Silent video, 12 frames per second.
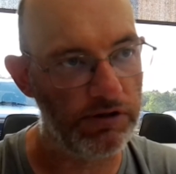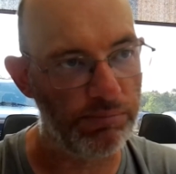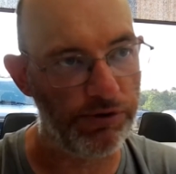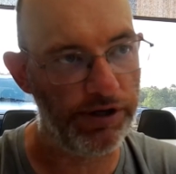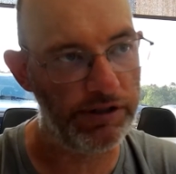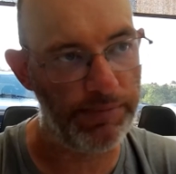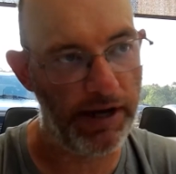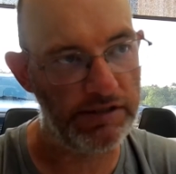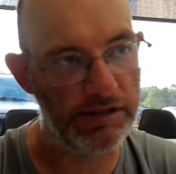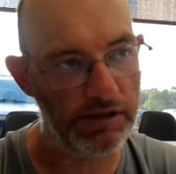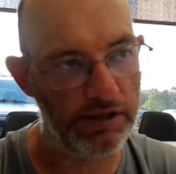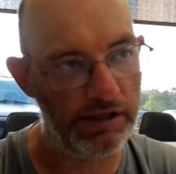Bridge,
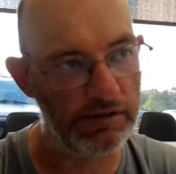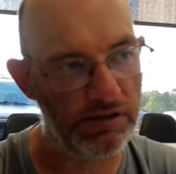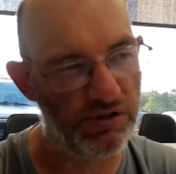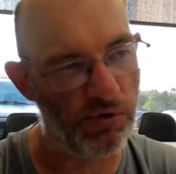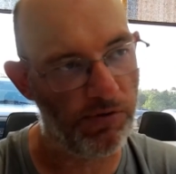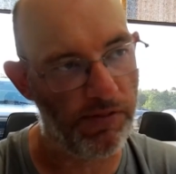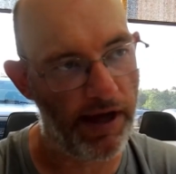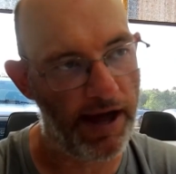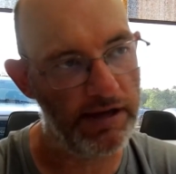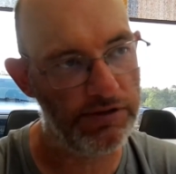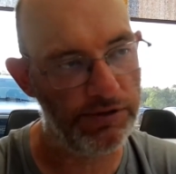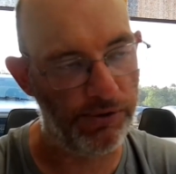basically, a little north of
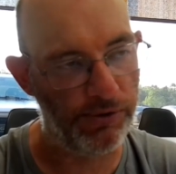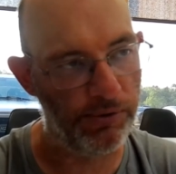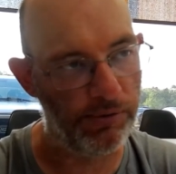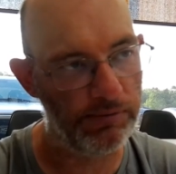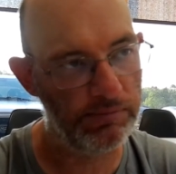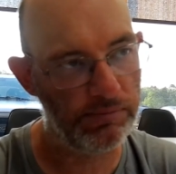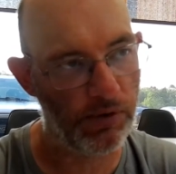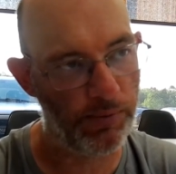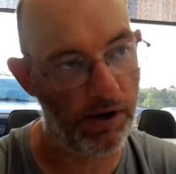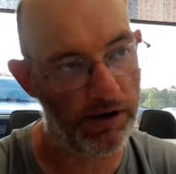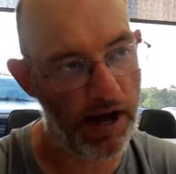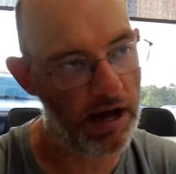that, to where we
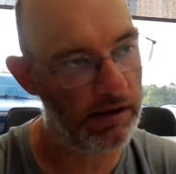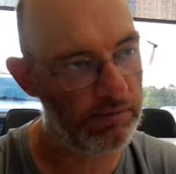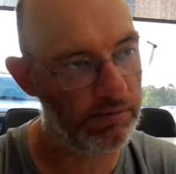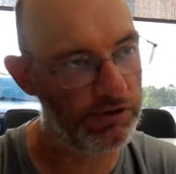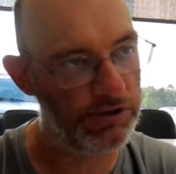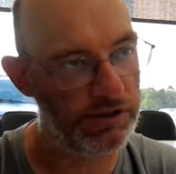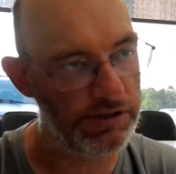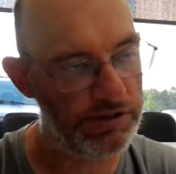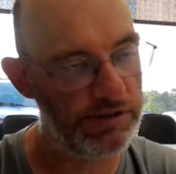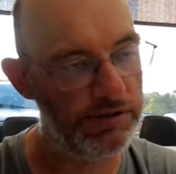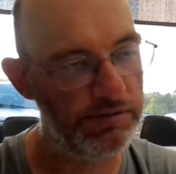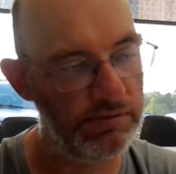are now, which is